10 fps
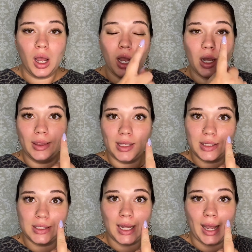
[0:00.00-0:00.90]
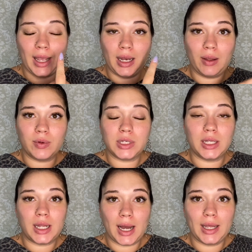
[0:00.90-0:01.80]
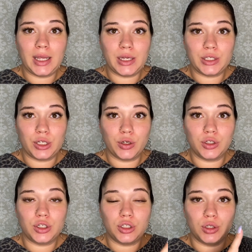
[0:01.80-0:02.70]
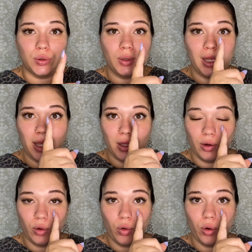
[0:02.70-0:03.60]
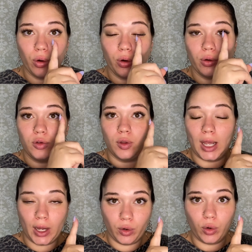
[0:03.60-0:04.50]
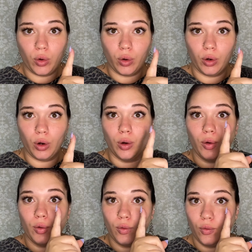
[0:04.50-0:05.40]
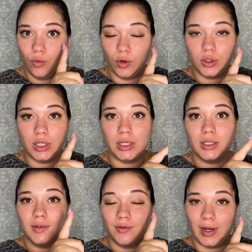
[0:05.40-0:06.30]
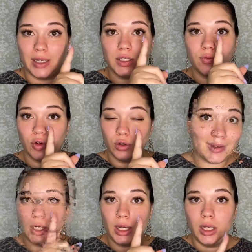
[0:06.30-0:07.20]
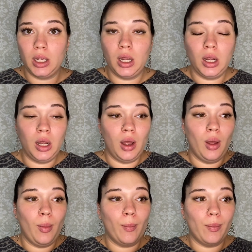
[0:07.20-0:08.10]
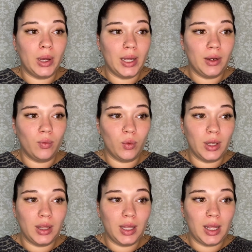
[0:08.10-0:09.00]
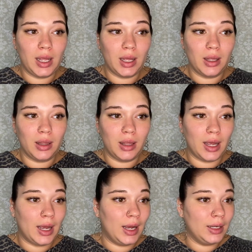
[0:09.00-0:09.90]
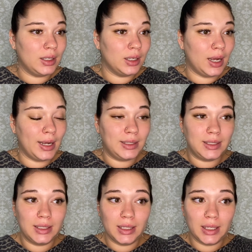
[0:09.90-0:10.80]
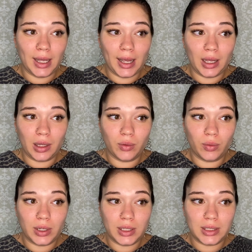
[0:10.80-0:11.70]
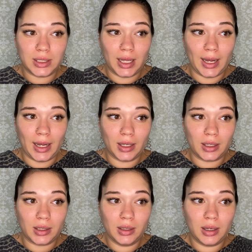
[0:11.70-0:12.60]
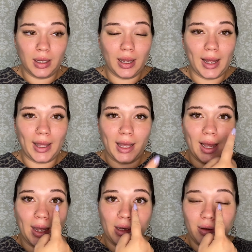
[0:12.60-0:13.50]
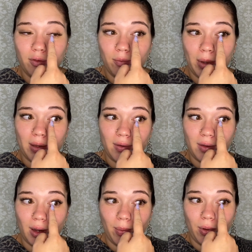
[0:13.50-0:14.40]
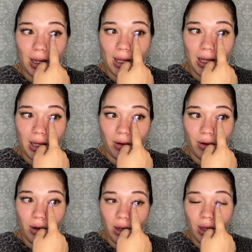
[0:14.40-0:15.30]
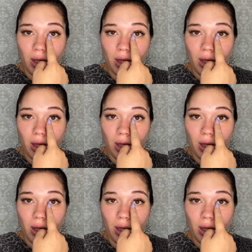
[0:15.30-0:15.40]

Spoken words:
on this side, it was a lot easier to do the inner corner to the outer corner versus vice versa. But one thing that I didn't like was that I kind of messed up right here,